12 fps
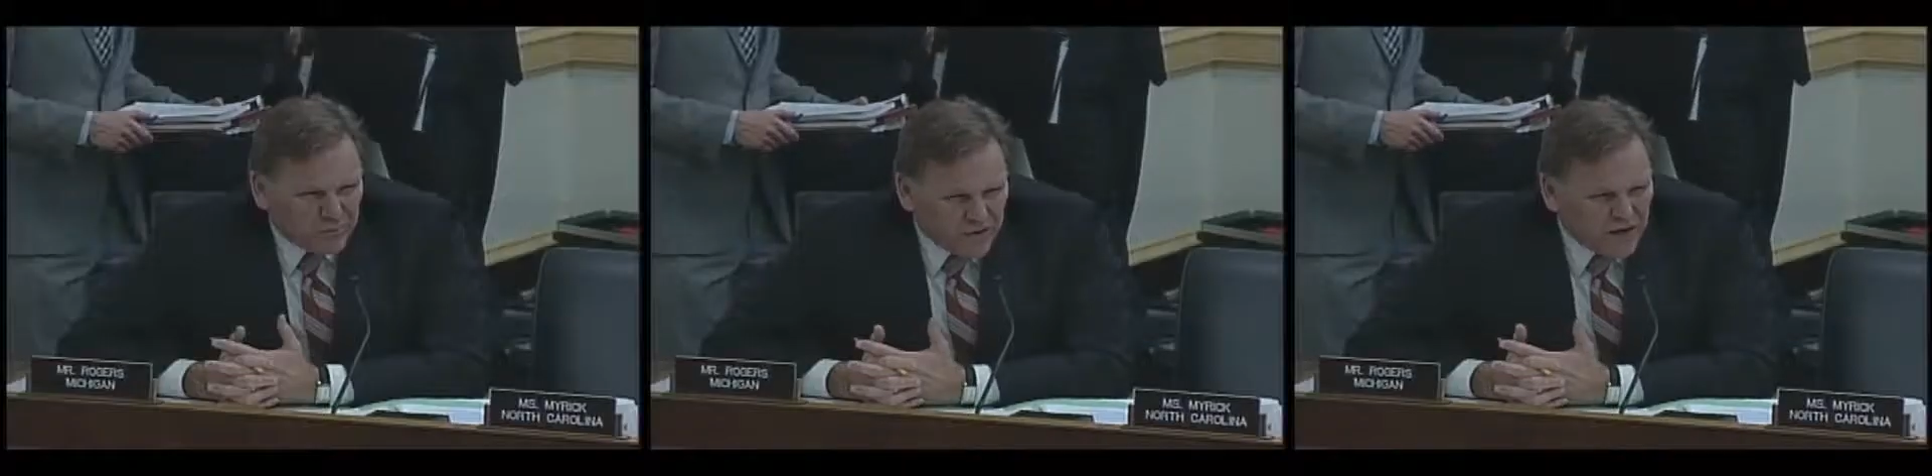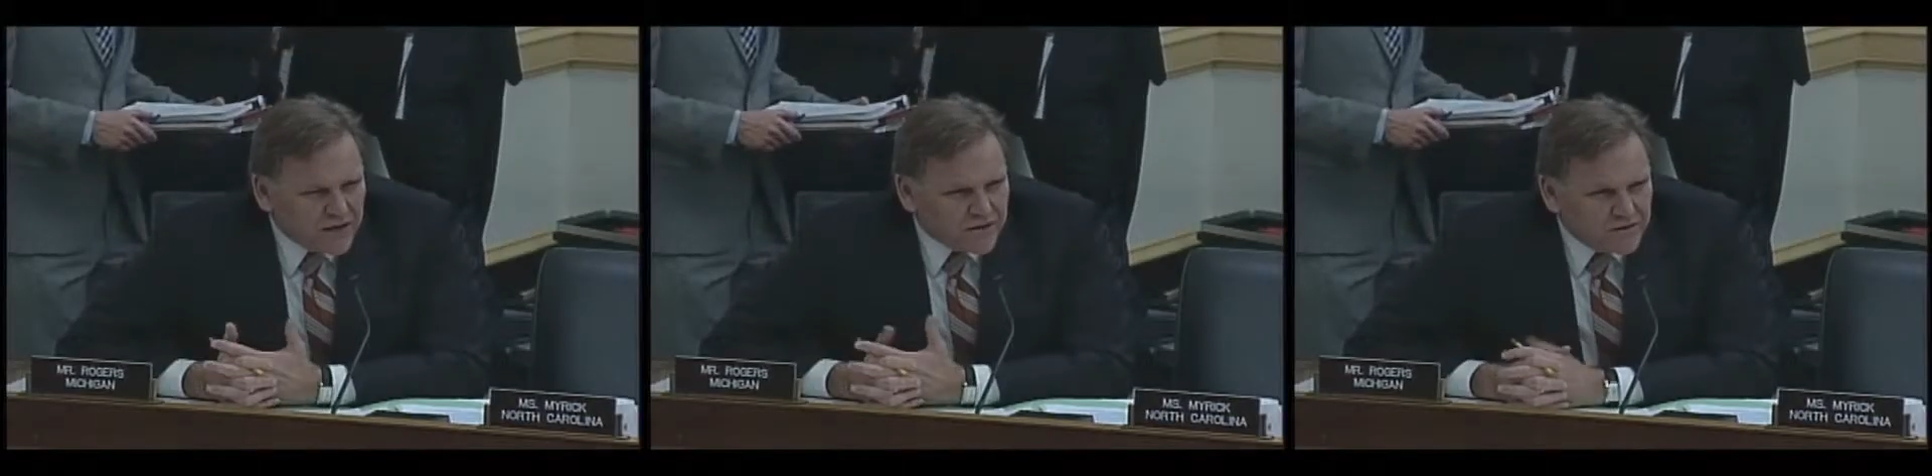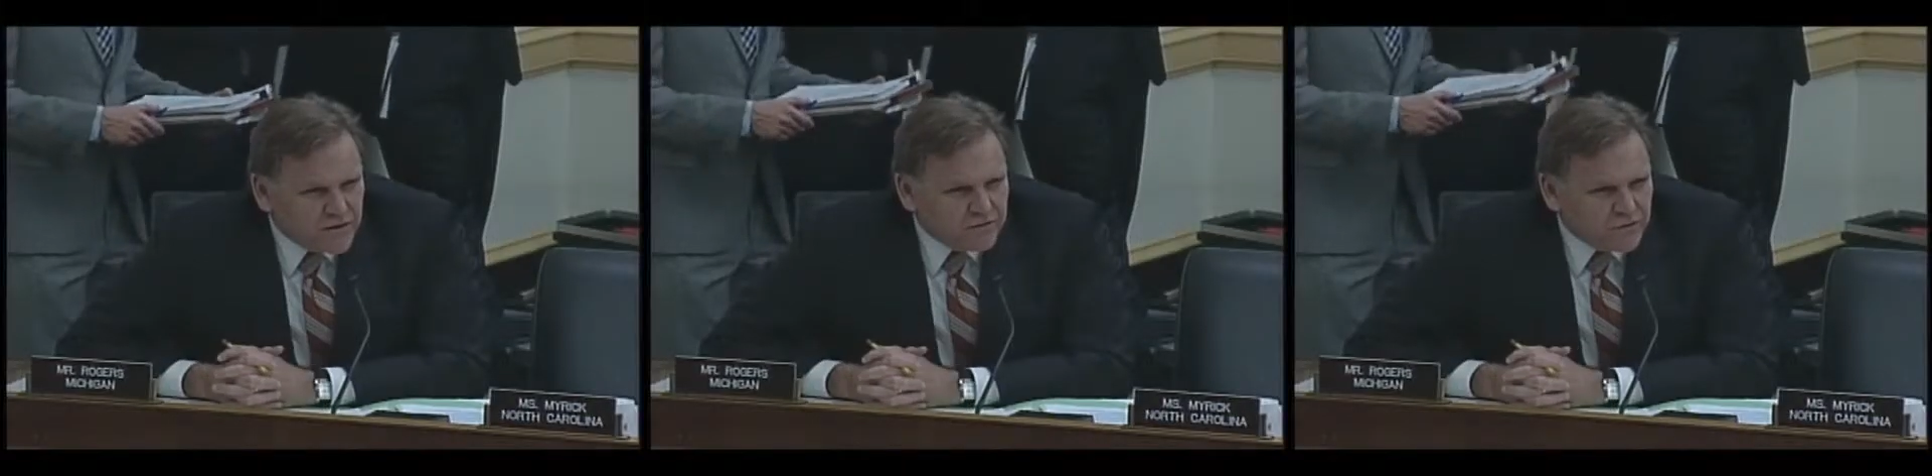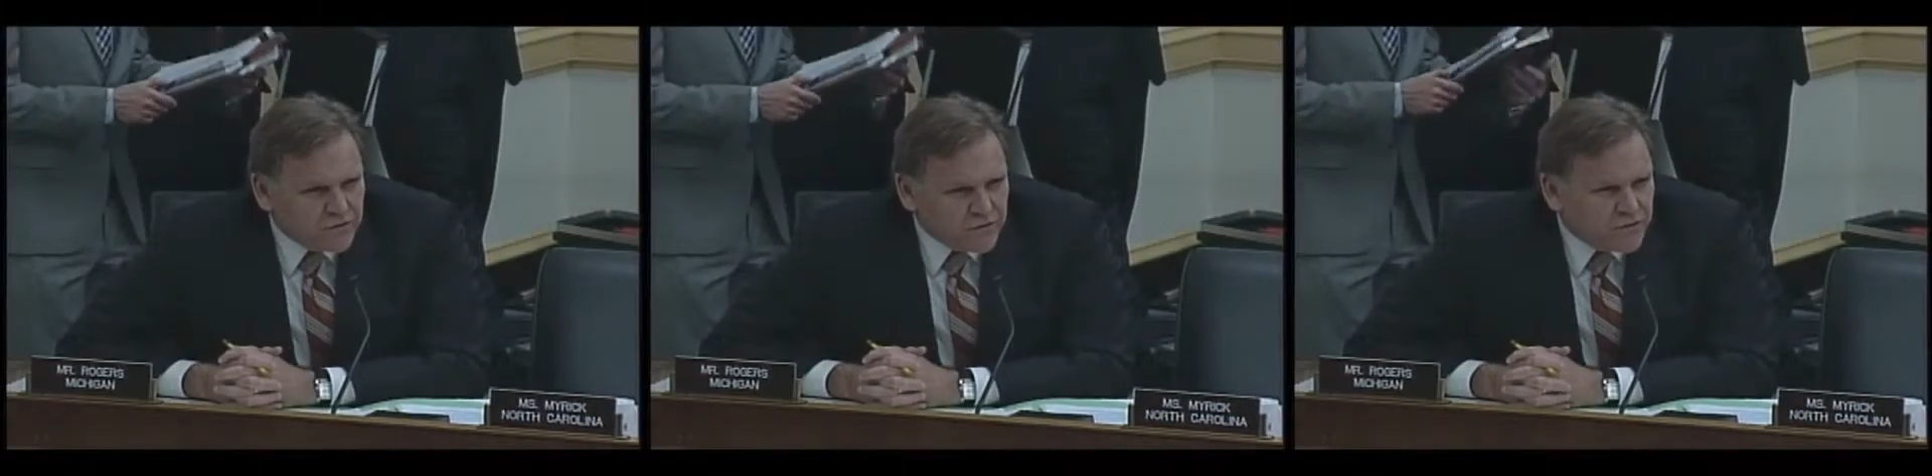product
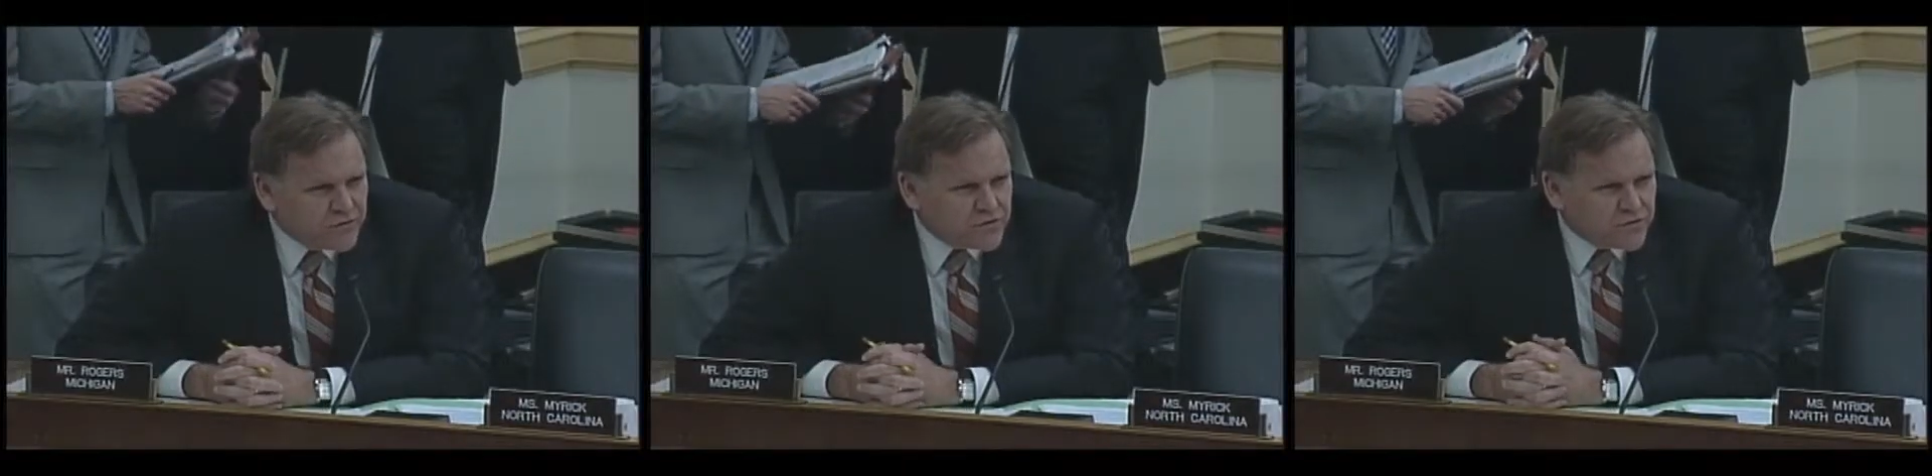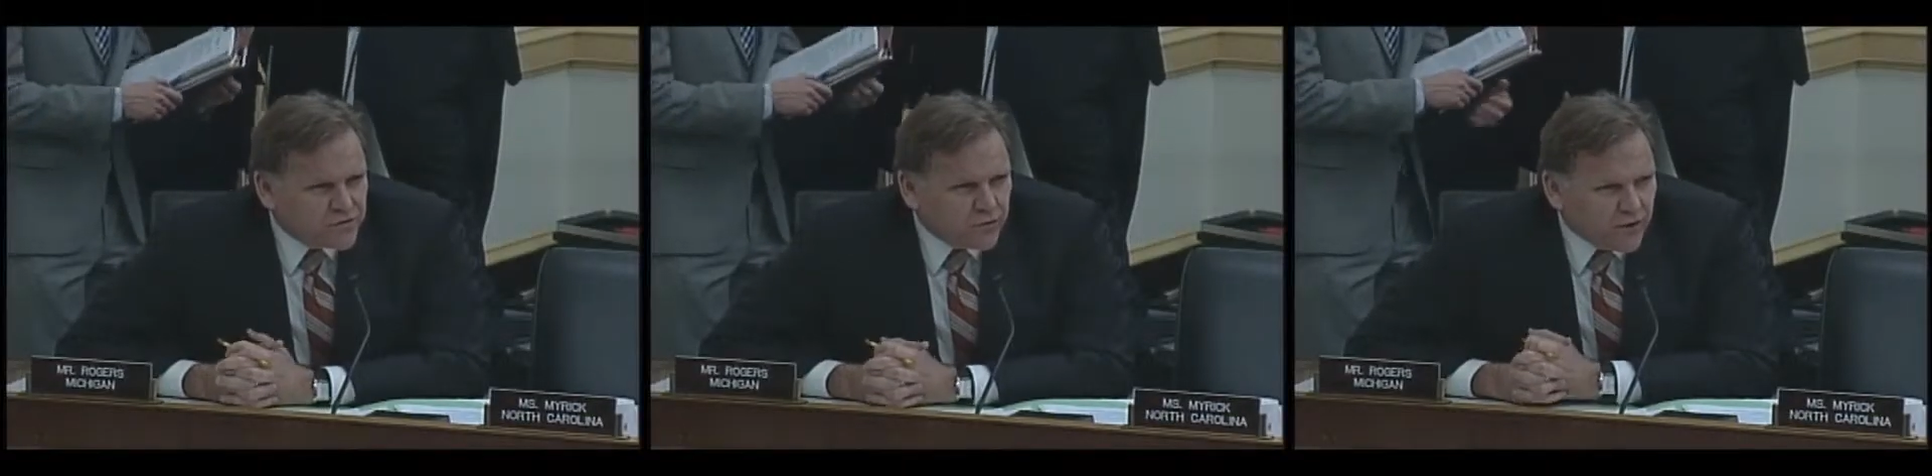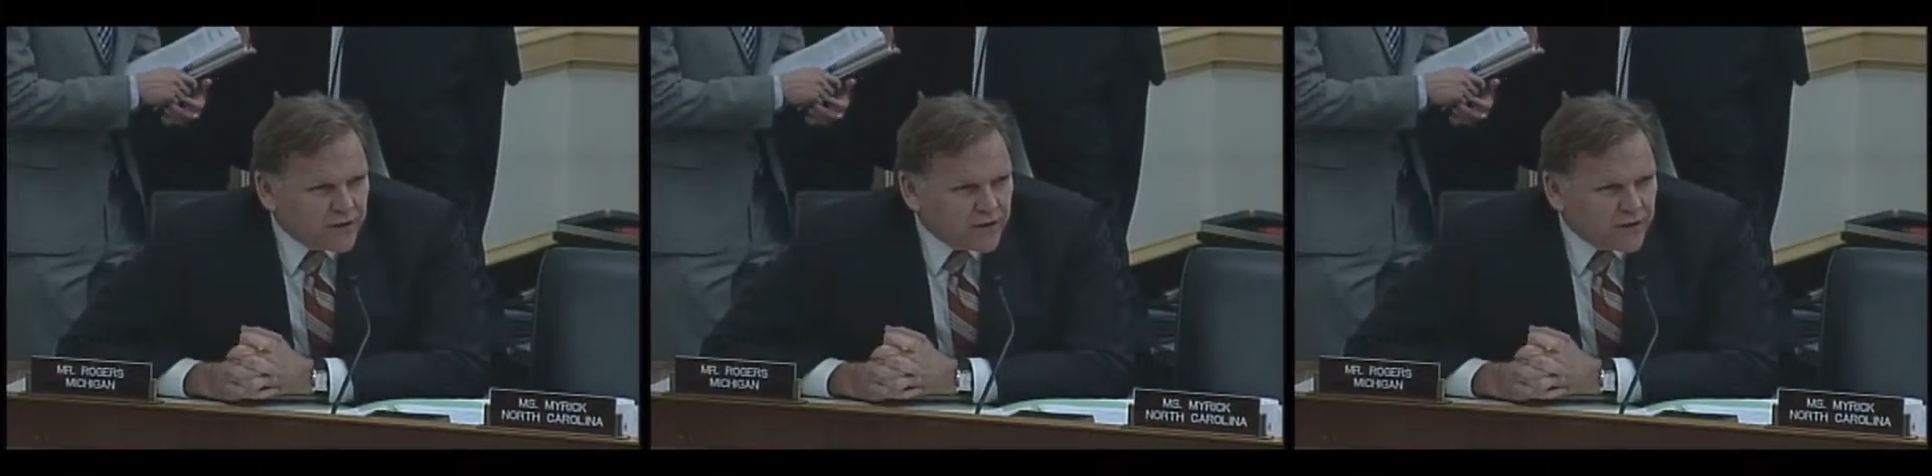that if you use as